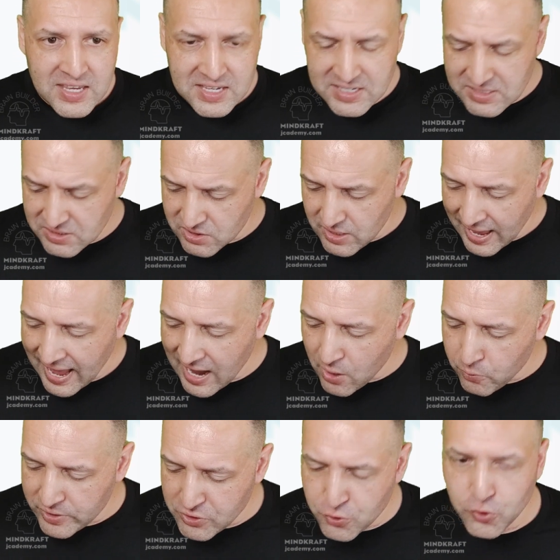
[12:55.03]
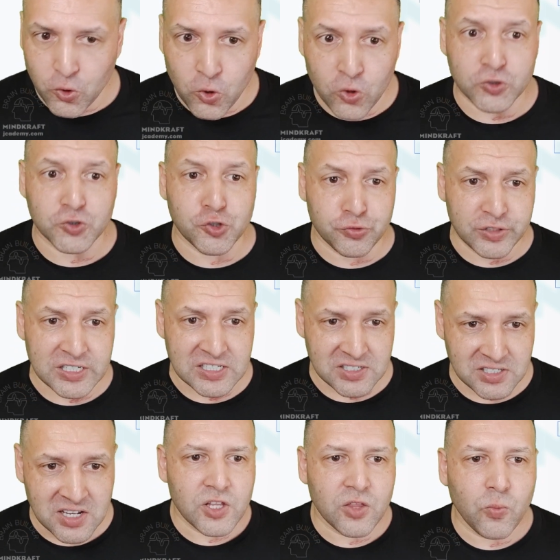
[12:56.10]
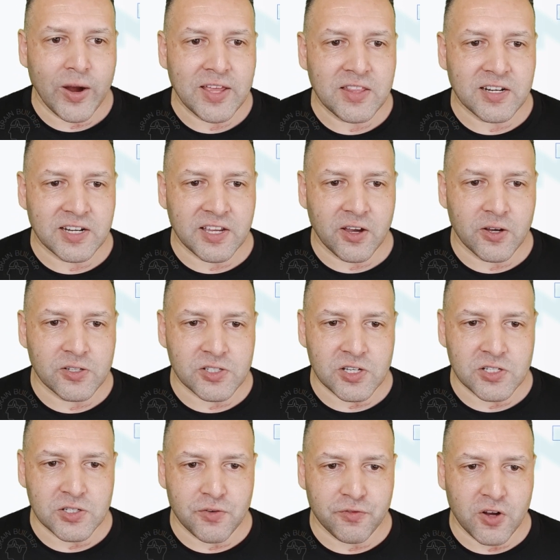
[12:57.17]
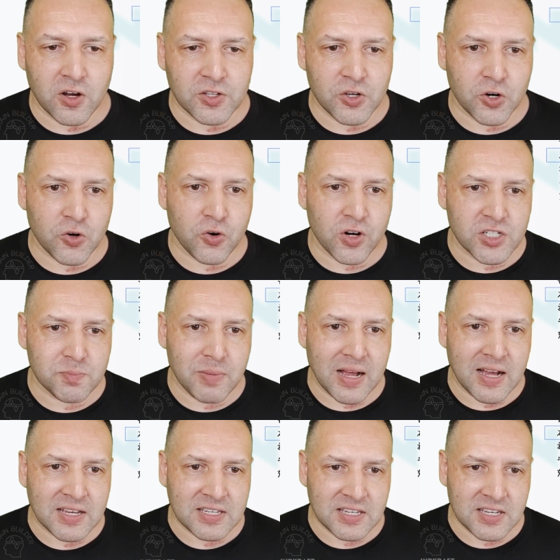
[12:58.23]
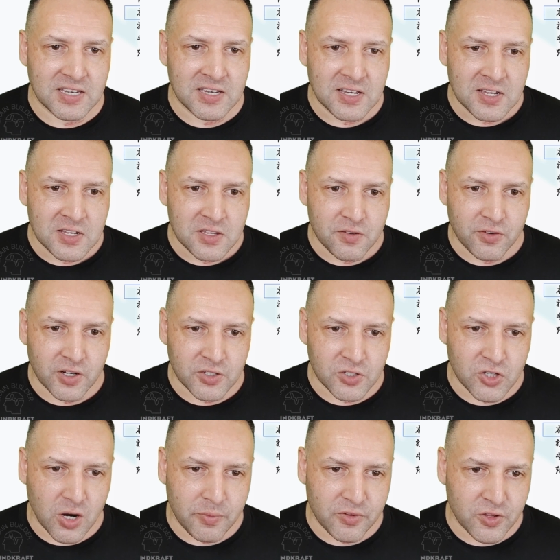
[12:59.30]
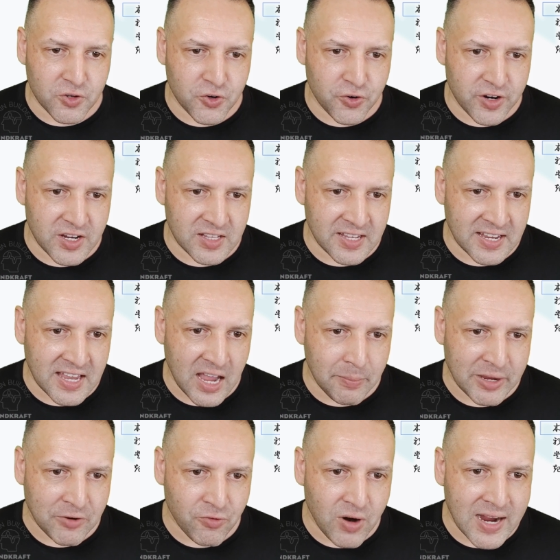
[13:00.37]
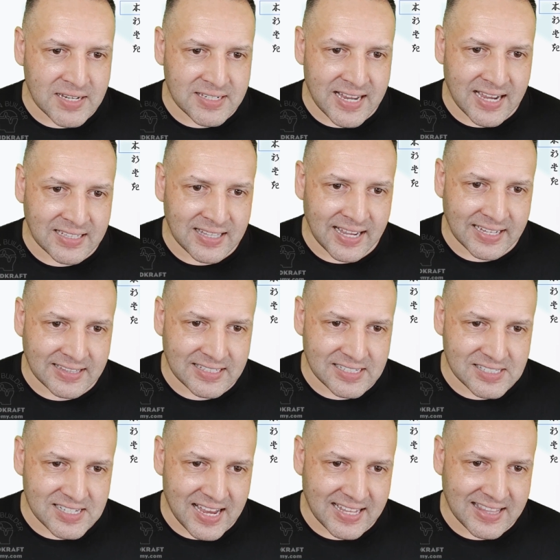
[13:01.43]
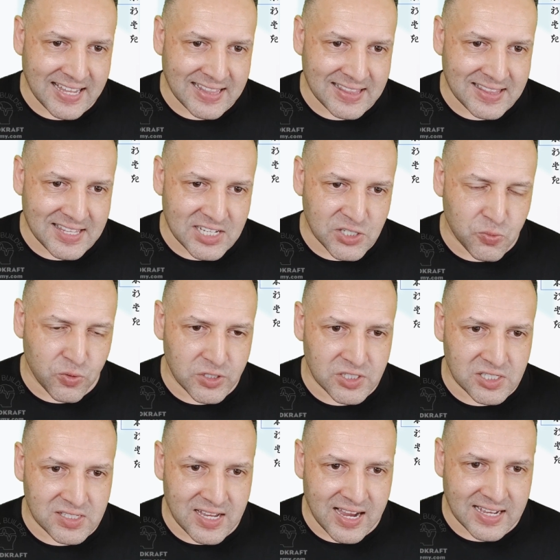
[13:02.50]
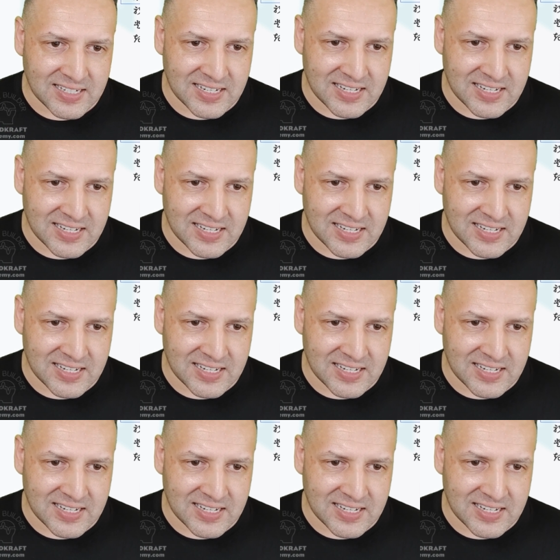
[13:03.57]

is how we draw trees. So the way that it goes is you've got your crossbar here, you've got your top of the tree, and then coming right down like this, and then this would start